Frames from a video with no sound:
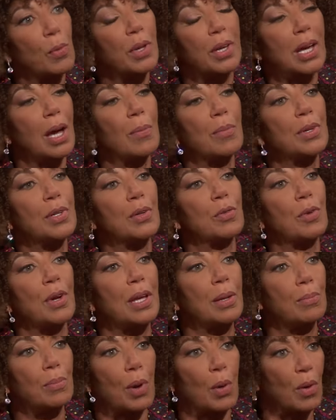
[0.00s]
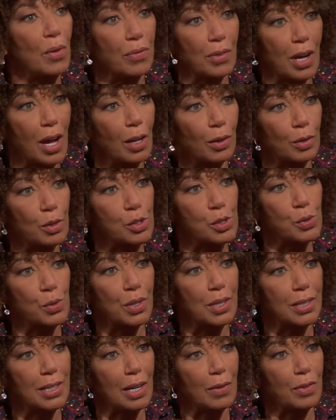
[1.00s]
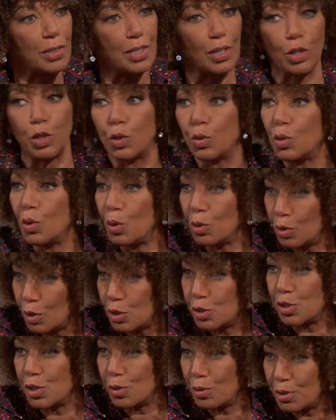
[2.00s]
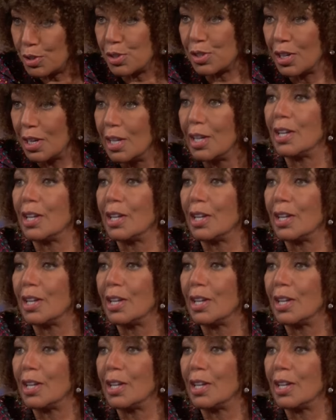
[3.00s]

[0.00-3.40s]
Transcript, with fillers: We come in a rainbow of colors. You can never tell. You don't look Jewish.